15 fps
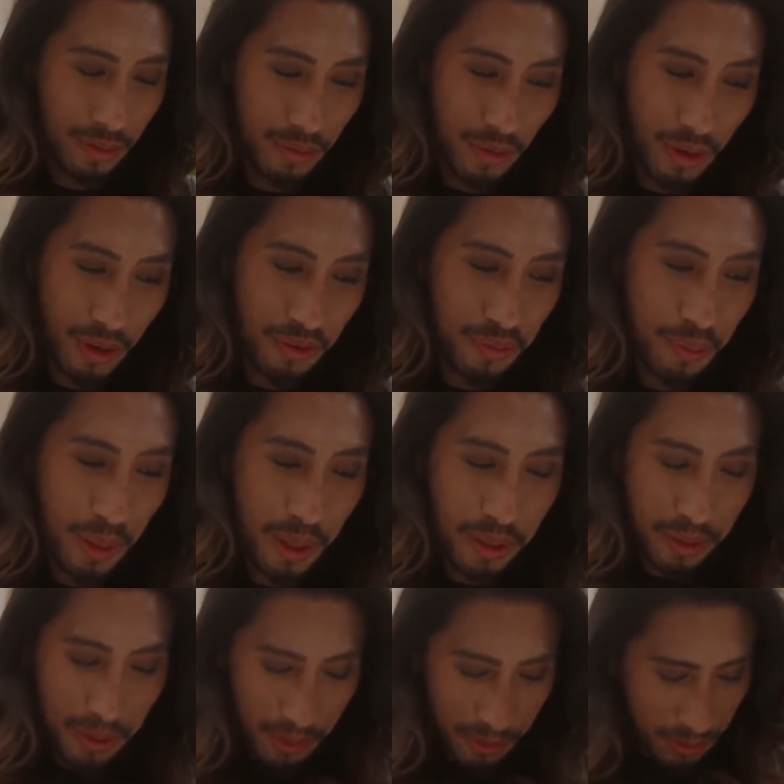Four of
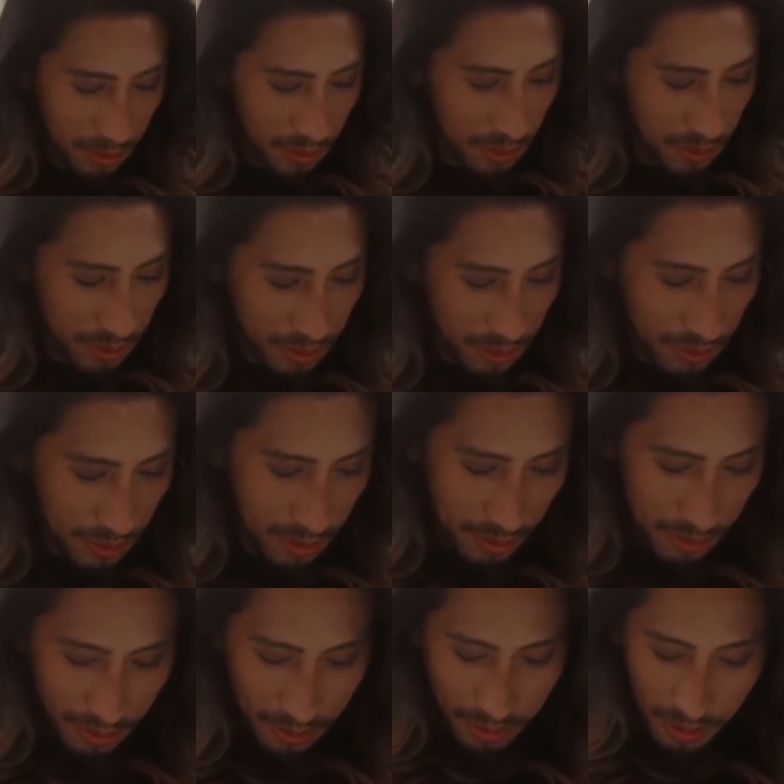Pentacles.
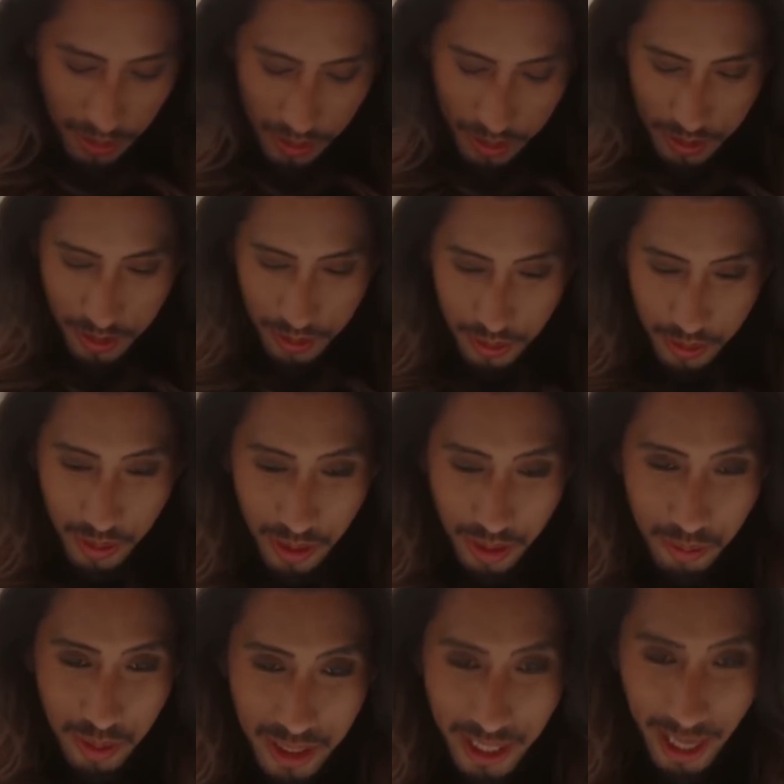Okay, so you
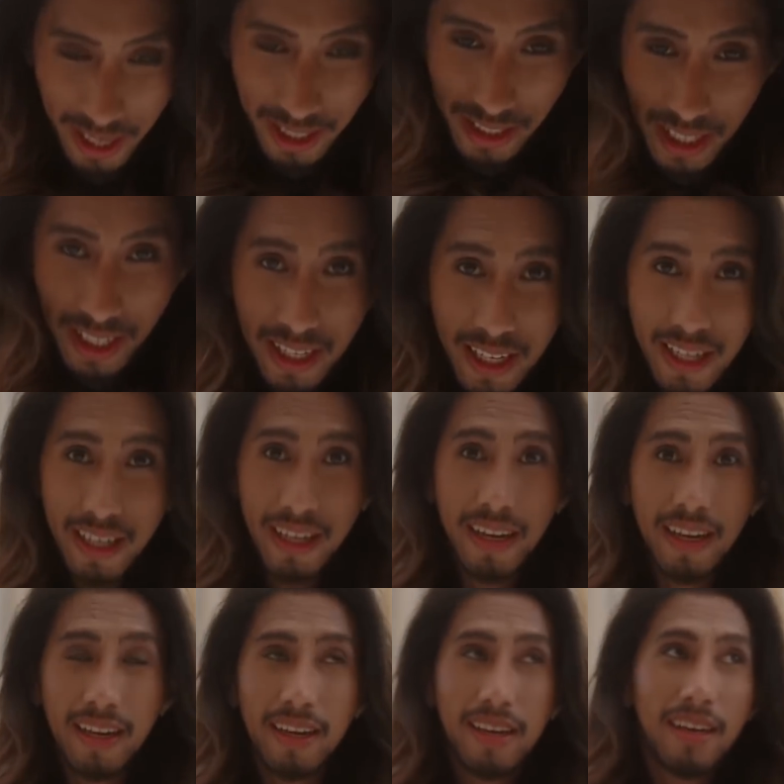could be tightening
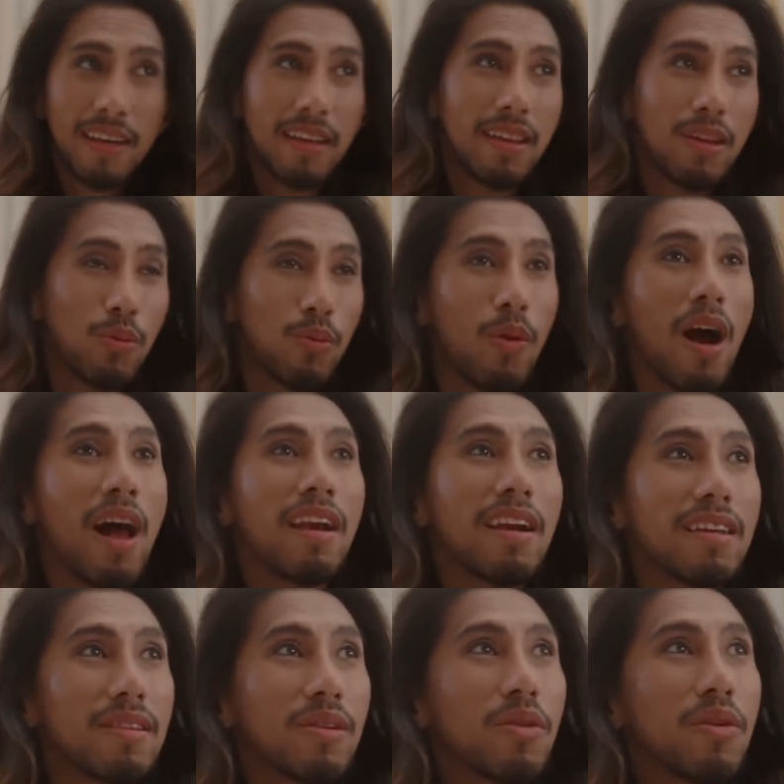the
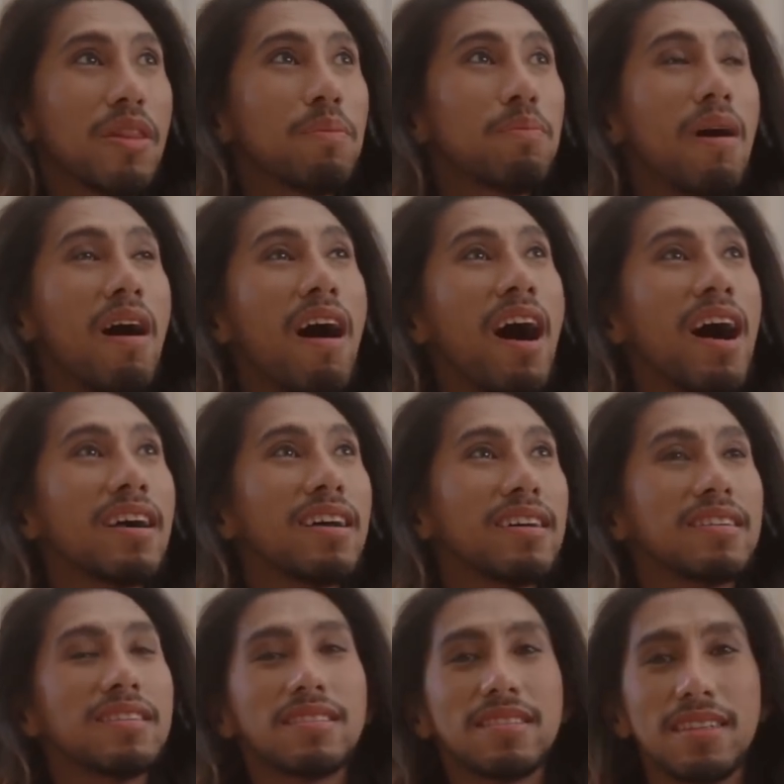wallet or the
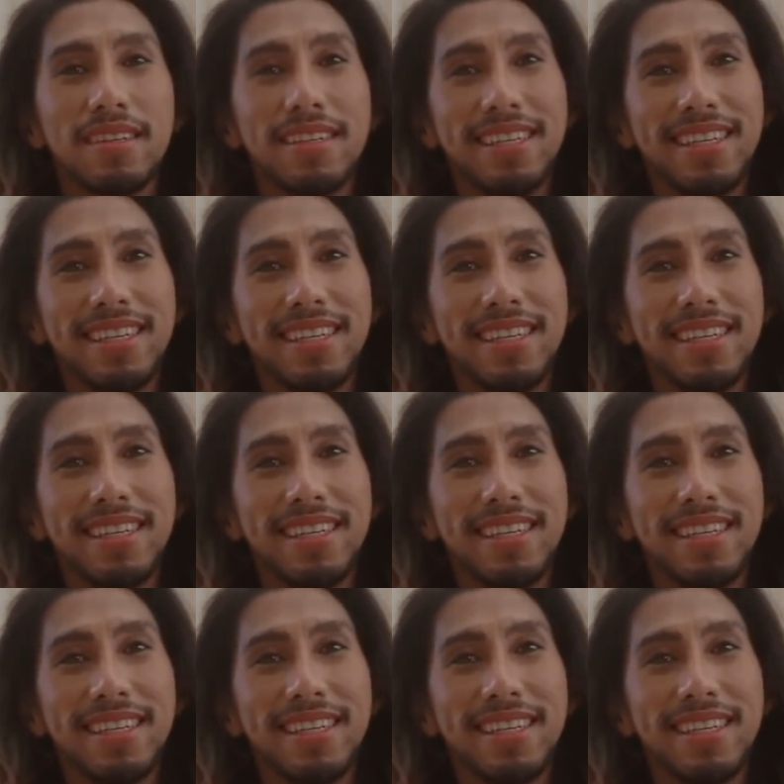pocket.